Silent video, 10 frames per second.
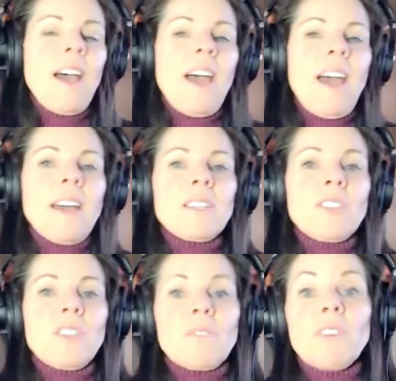and you
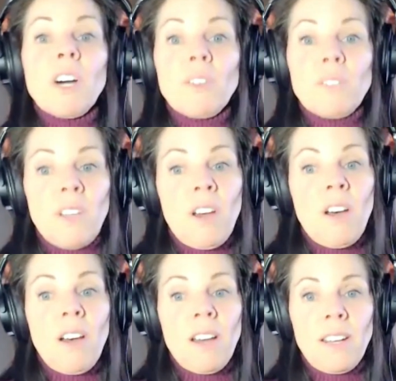can follow us
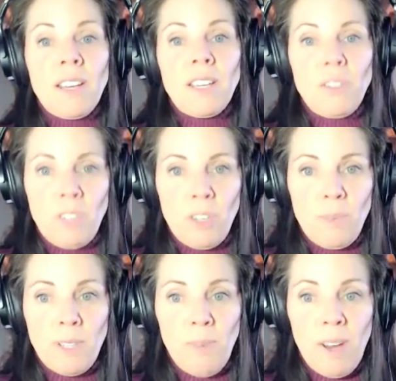on YouTube
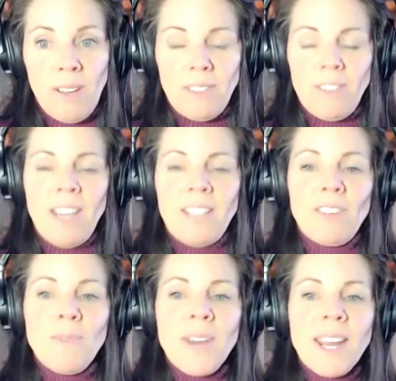as well. So thanks,
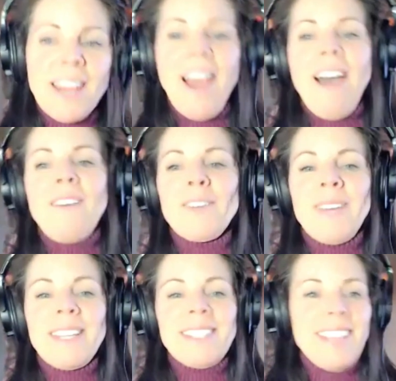everybody. Have an
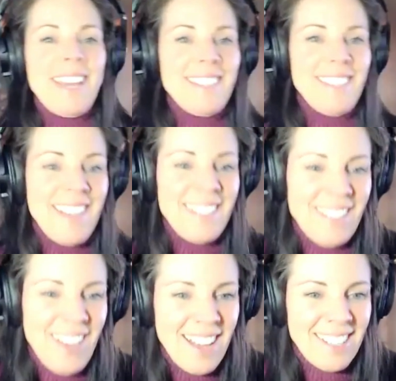amazing day. And thanks a
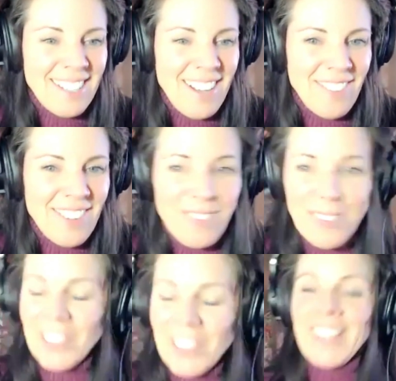lot, Staffan,
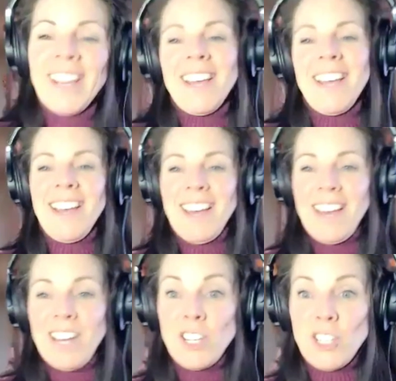for
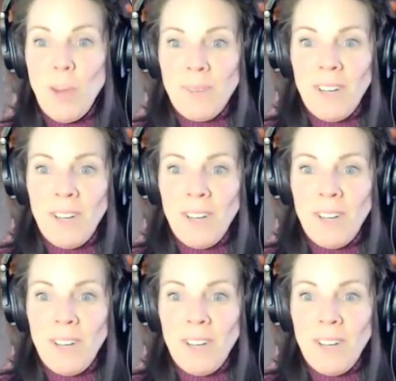jumping